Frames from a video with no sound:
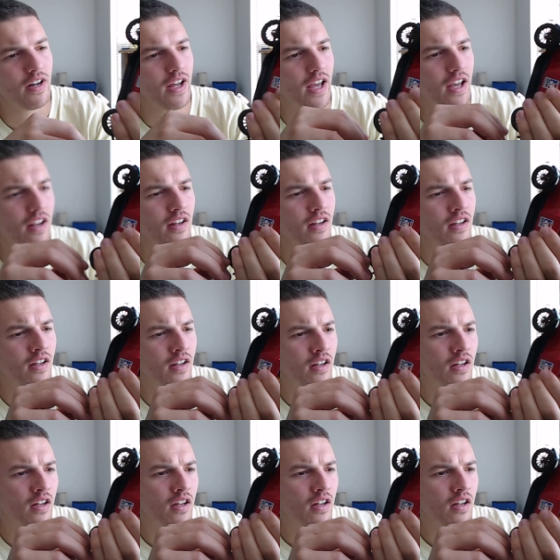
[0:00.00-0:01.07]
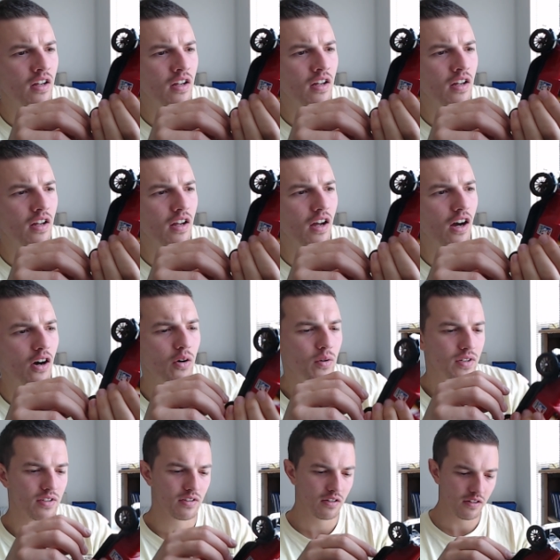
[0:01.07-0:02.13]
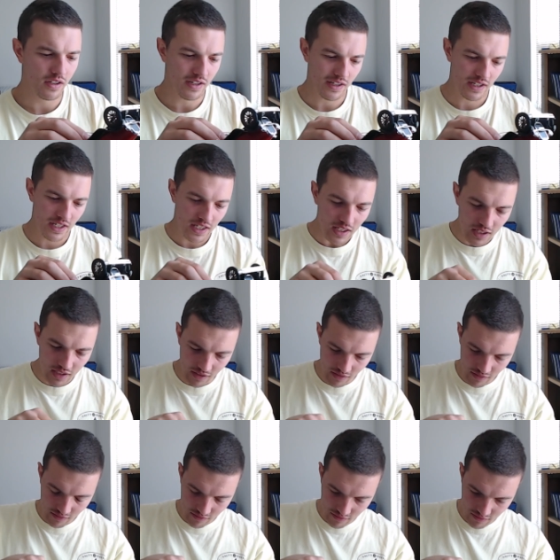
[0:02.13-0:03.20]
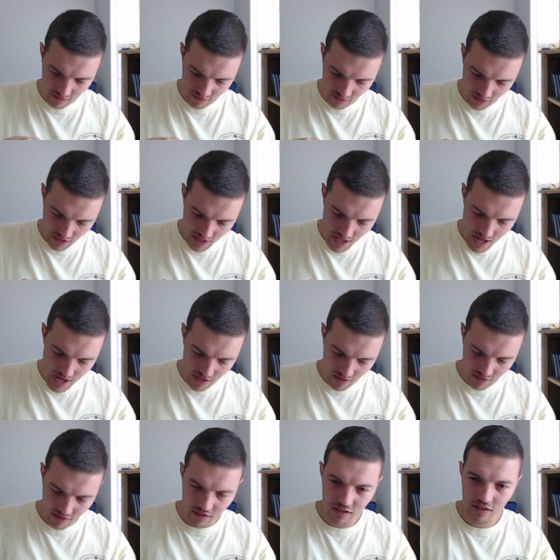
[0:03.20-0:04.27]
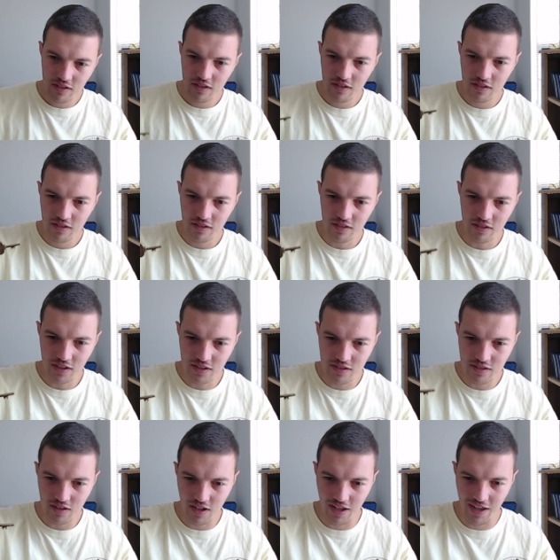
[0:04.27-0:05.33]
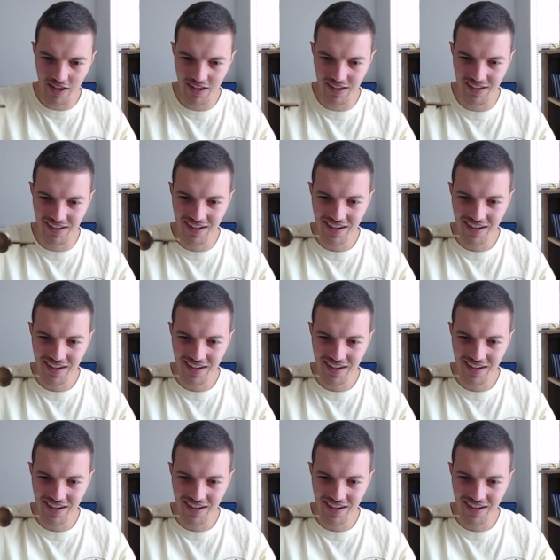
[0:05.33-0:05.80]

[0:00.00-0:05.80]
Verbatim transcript: that I had. Oh, it's literally a key. Look at that. It's uh, a